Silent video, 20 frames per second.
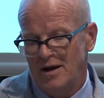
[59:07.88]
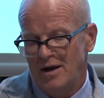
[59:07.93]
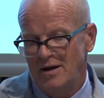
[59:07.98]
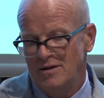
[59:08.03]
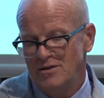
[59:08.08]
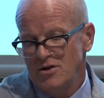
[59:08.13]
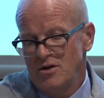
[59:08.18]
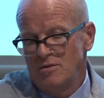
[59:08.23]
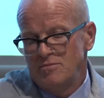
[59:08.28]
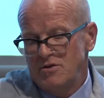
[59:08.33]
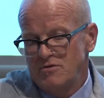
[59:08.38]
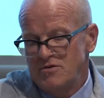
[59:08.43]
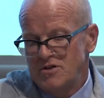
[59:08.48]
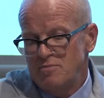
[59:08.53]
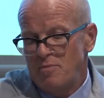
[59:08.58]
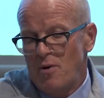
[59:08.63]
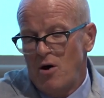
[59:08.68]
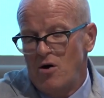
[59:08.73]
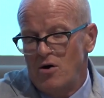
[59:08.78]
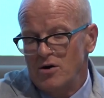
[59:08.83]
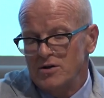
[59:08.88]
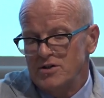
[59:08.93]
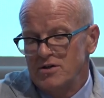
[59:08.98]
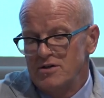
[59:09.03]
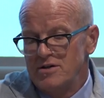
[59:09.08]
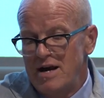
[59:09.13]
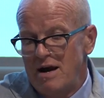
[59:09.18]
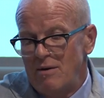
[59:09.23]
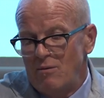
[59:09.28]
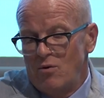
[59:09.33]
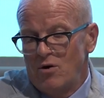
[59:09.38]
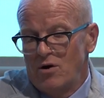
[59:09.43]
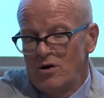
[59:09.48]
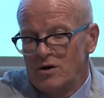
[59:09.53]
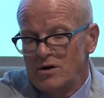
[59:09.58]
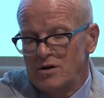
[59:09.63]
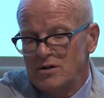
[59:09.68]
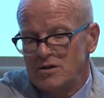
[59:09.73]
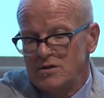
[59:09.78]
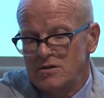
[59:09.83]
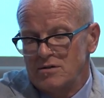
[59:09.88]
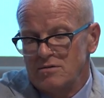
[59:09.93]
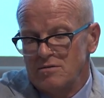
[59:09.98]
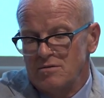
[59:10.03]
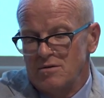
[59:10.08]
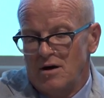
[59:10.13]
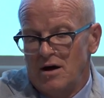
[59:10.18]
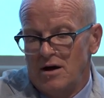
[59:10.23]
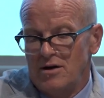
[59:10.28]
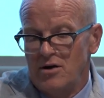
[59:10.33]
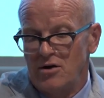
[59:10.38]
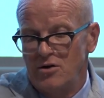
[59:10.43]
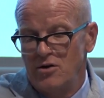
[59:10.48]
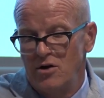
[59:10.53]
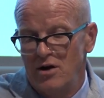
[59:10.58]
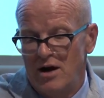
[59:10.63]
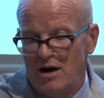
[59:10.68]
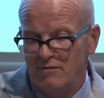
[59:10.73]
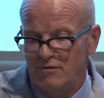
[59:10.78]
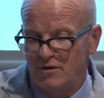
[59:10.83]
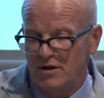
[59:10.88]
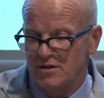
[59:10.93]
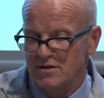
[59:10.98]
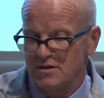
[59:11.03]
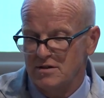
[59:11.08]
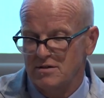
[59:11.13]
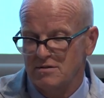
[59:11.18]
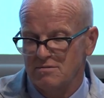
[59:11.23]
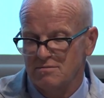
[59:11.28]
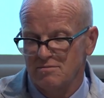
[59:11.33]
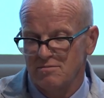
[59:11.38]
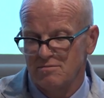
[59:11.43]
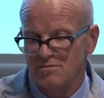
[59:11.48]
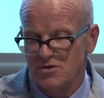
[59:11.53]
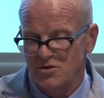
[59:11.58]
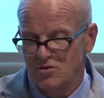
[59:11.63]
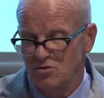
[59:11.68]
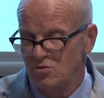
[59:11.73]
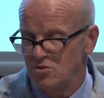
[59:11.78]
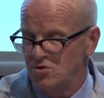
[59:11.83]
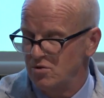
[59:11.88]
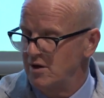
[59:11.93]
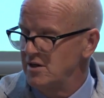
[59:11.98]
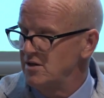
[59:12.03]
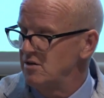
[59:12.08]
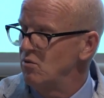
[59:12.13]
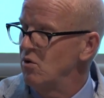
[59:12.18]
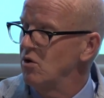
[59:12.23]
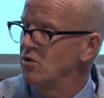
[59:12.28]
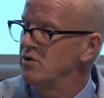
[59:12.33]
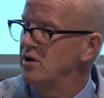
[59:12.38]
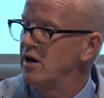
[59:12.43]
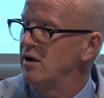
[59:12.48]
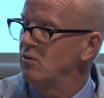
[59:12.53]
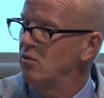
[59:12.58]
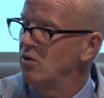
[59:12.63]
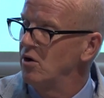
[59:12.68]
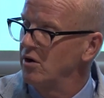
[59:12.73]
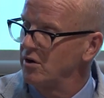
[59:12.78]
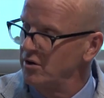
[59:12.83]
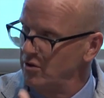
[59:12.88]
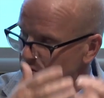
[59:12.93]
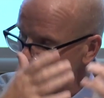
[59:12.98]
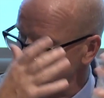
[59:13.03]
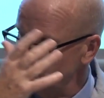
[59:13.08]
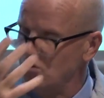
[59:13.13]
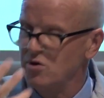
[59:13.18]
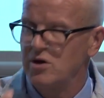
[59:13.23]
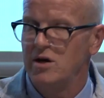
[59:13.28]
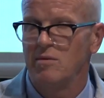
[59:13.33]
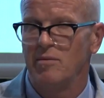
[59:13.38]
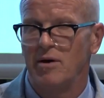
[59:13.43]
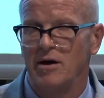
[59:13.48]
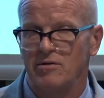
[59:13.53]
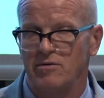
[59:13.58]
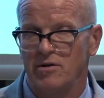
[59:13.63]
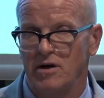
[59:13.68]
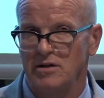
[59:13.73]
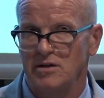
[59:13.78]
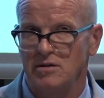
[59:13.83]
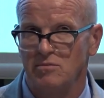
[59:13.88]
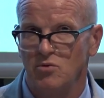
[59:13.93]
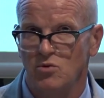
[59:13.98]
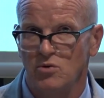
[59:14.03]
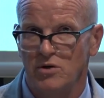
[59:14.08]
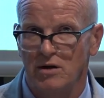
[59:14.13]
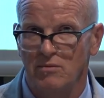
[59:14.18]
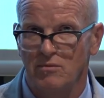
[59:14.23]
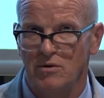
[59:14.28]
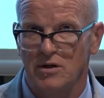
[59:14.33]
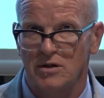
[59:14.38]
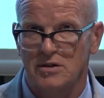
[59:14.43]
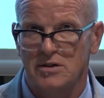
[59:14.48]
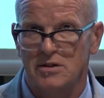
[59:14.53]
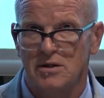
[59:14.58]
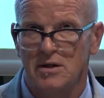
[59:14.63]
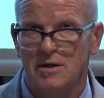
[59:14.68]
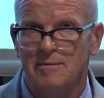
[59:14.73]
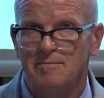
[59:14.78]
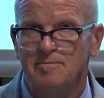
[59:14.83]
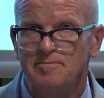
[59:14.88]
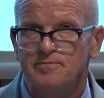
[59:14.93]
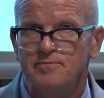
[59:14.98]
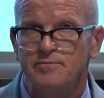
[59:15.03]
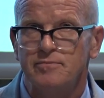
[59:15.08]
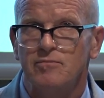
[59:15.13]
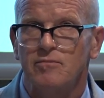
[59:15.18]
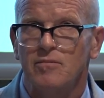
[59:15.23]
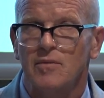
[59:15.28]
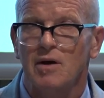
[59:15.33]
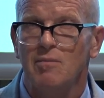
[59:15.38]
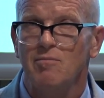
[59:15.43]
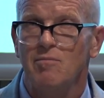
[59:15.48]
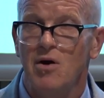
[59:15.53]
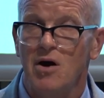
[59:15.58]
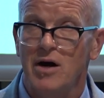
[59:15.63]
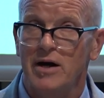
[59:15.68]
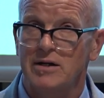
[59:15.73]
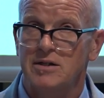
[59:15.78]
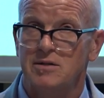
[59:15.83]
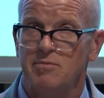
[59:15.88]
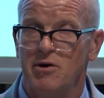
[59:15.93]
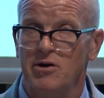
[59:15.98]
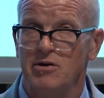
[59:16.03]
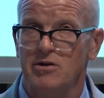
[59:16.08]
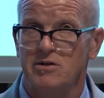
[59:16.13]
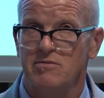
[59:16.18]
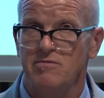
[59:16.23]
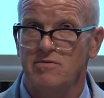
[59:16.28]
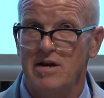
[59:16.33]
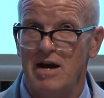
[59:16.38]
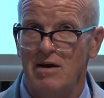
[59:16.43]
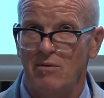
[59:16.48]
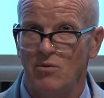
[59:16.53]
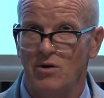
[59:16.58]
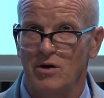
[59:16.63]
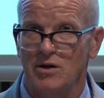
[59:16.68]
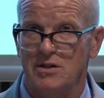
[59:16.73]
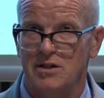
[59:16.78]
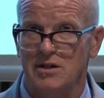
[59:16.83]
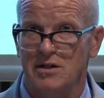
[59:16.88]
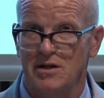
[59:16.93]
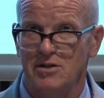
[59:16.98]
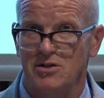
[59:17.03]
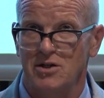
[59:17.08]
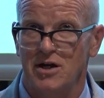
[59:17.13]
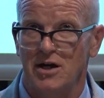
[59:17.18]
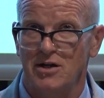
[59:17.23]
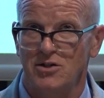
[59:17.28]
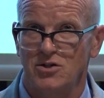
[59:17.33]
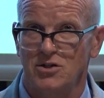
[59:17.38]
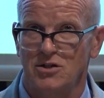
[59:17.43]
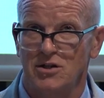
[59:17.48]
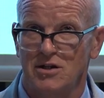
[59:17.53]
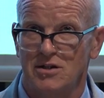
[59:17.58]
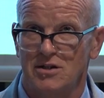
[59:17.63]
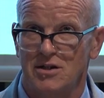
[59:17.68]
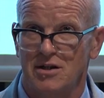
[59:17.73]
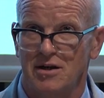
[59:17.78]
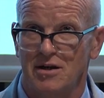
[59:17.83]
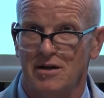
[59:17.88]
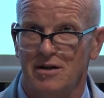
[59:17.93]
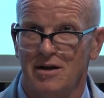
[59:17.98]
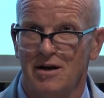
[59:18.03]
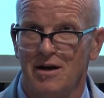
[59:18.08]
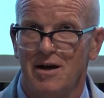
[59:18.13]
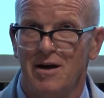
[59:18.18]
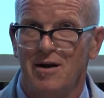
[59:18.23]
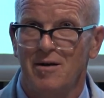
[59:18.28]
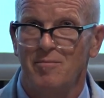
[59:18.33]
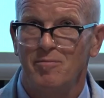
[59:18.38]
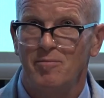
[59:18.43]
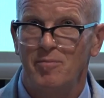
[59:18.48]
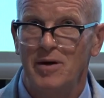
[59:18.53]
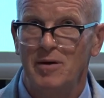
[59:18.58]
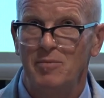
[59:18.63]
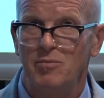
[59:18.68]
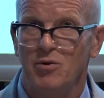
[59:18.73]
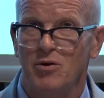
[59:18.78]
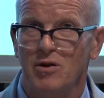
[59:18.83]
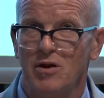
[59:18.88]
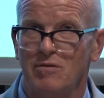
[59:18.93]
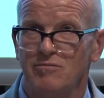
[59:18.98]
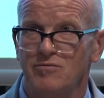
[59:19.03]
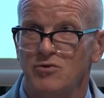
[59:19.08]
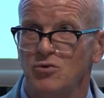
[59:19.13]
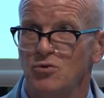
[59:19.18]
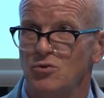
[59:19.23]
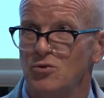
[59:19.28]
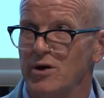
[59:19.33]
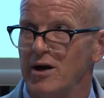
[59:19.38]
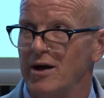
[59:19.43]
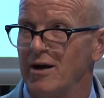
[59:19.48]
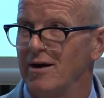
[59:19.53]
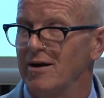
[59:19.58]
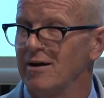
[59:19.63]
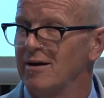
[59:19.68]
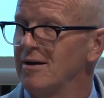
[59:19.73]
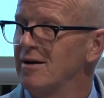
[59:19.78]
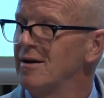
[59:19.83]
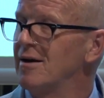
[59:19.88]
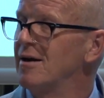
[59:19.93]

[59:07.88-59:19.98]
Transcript: in terms of sparks and networks, I know you have this School 21 network, you're talking about creating more networks. My experience of networks in education is that people love talking.